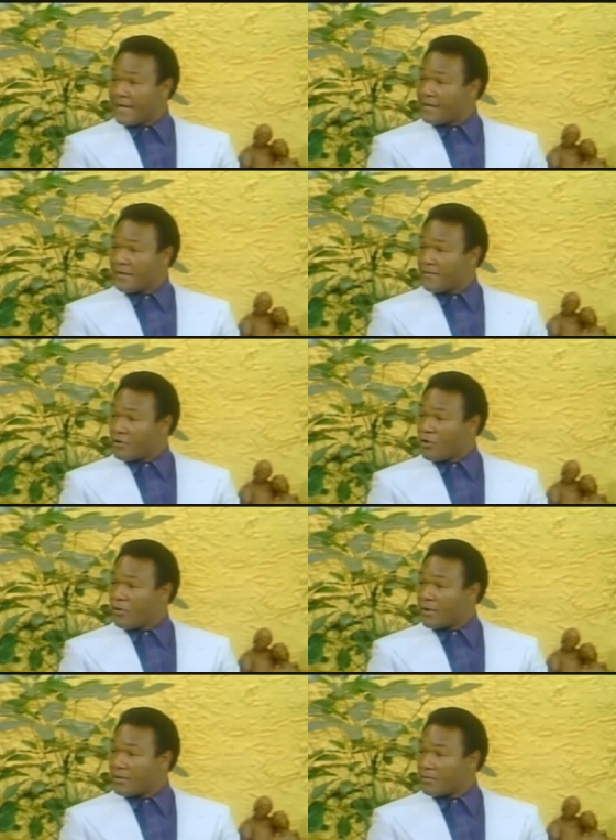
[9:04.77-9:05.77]
and I didn't even
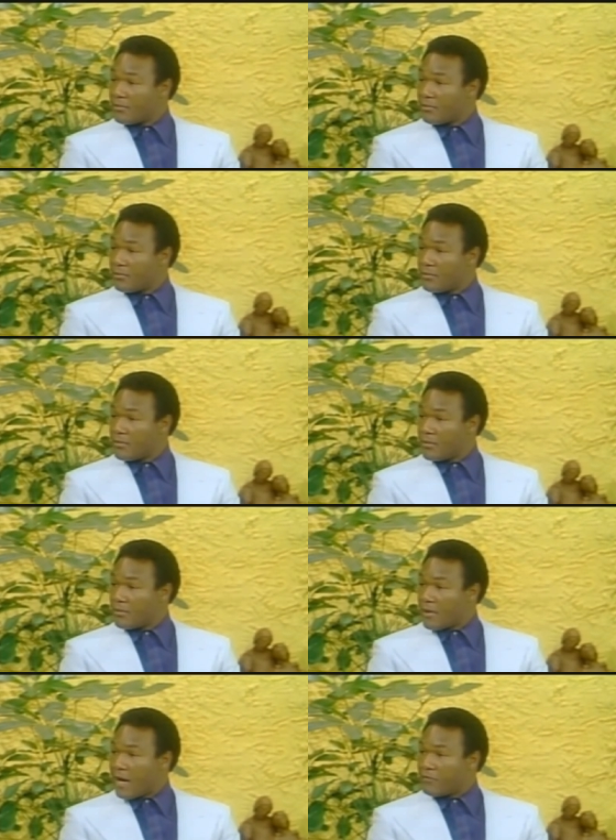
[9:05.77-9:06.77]
know it.
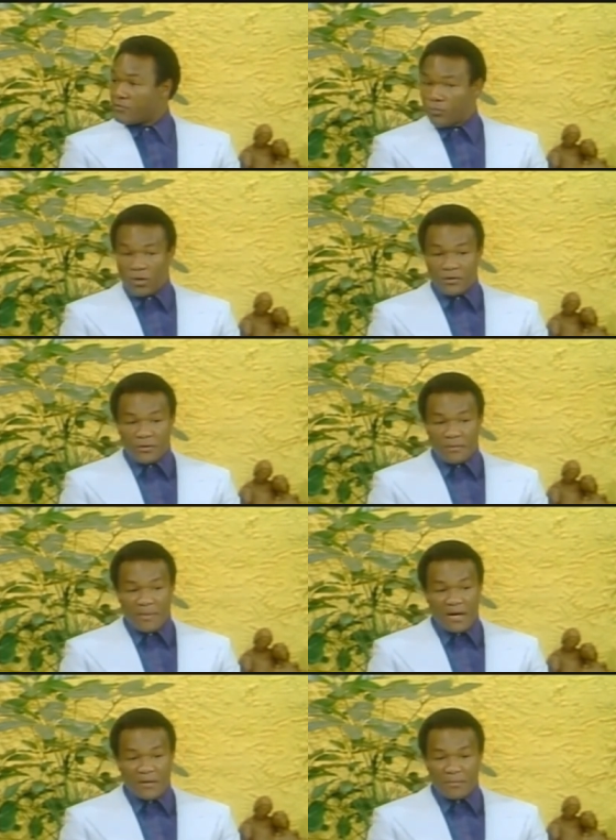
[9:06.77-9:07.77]
I was wondering
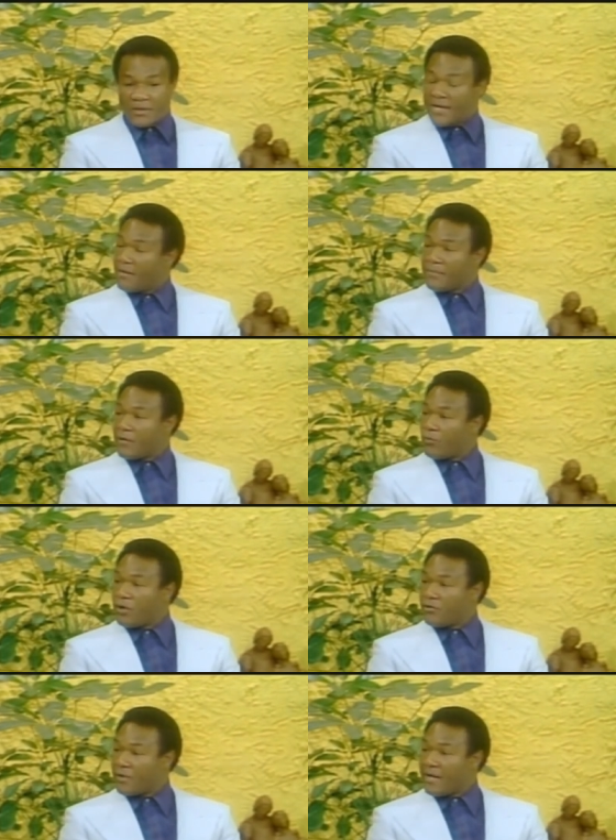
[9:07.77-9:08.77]
about it, but now I'm not
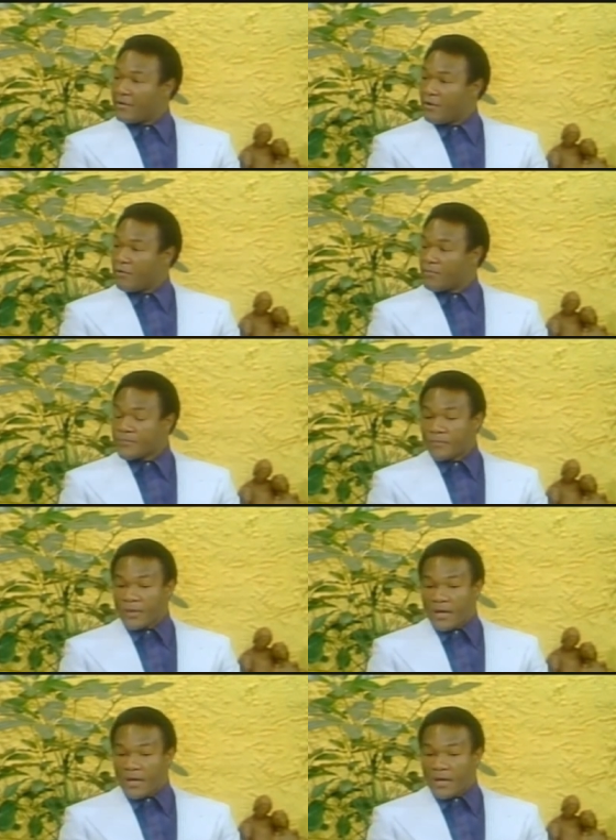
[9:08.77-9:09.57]
wondering. I know.